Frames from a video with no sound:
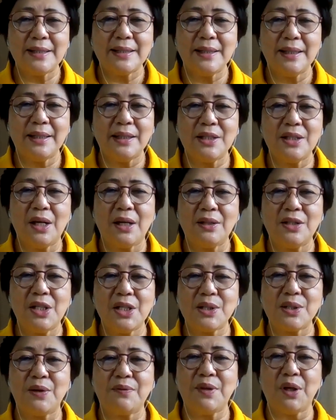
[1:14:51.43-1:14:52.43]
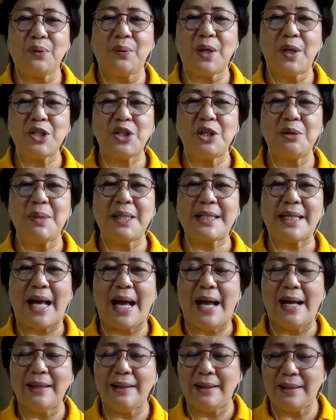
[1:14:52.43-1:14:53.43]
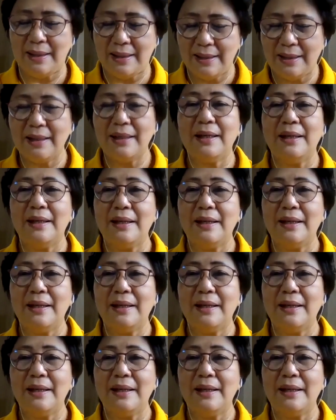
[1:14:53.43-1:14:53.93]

That's the gist of the question, Ms. Kat.